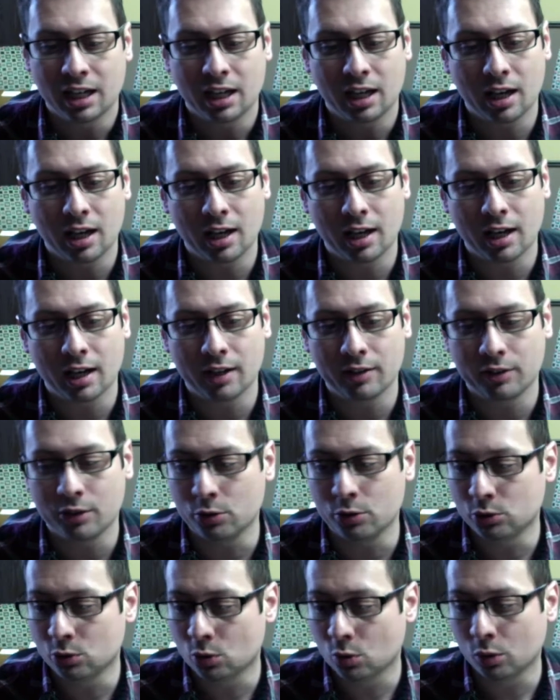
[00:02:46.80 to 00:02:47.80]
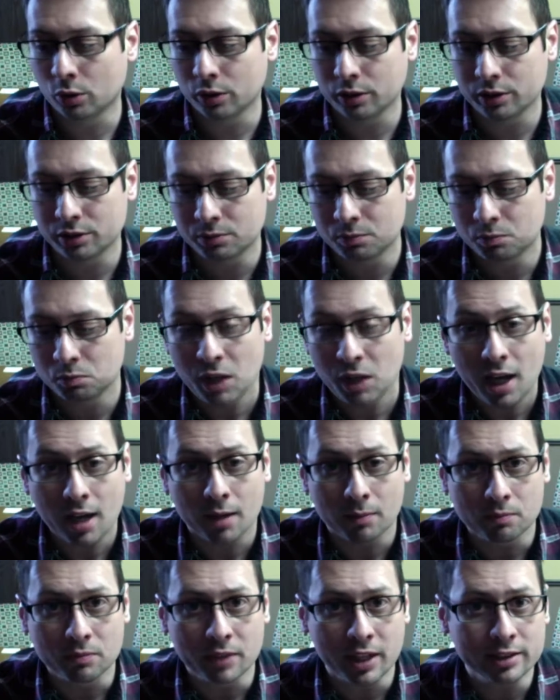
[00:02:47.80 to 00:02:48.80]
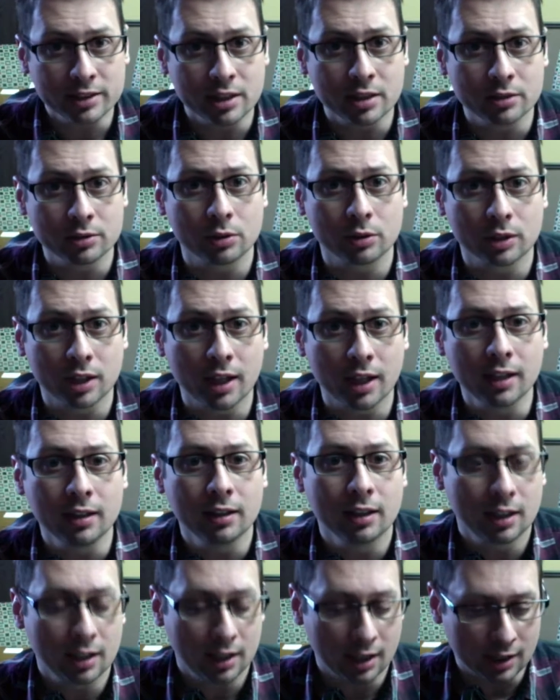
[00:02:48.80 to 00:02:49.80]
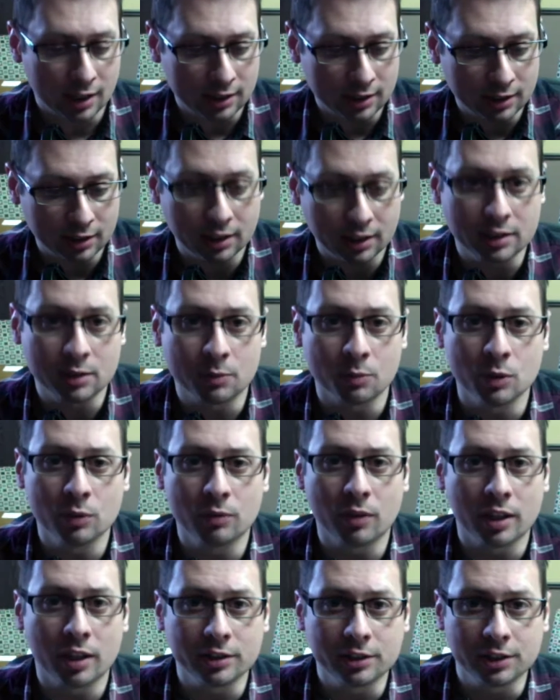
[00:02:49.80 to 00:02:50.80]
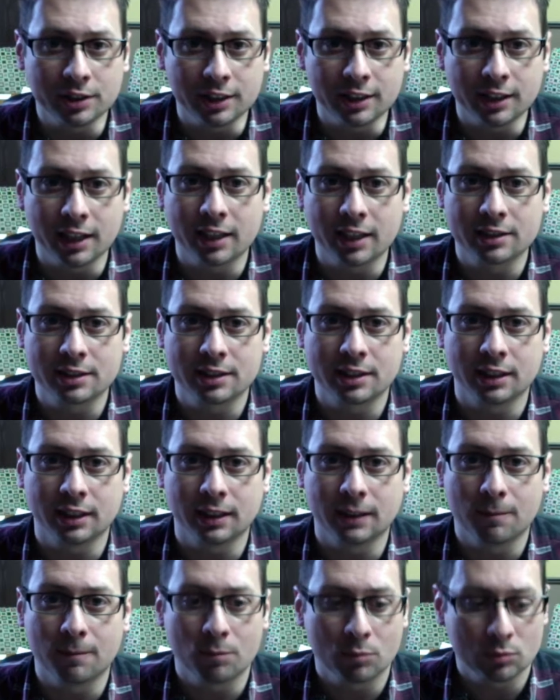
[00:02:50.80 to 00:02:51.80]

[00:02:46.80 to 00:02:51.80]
those chords, yeah, that sounds okay. And then let's move on to the next thing.